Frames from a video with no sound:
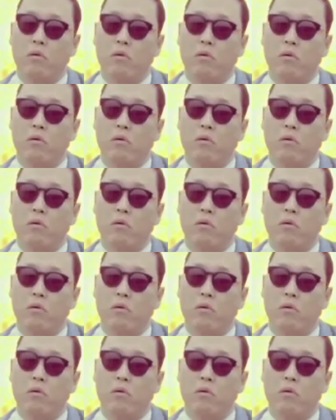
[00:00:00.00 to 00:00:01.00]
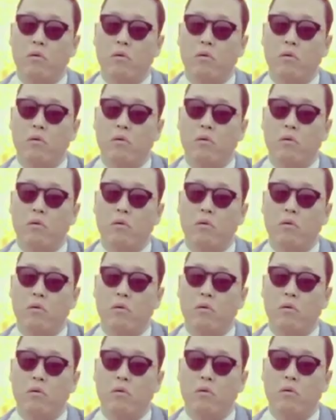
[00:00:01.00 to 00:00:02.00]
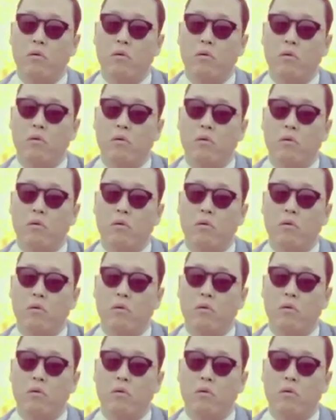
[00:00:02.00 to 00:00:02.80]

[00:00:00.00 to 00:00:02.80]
Nobody speaks.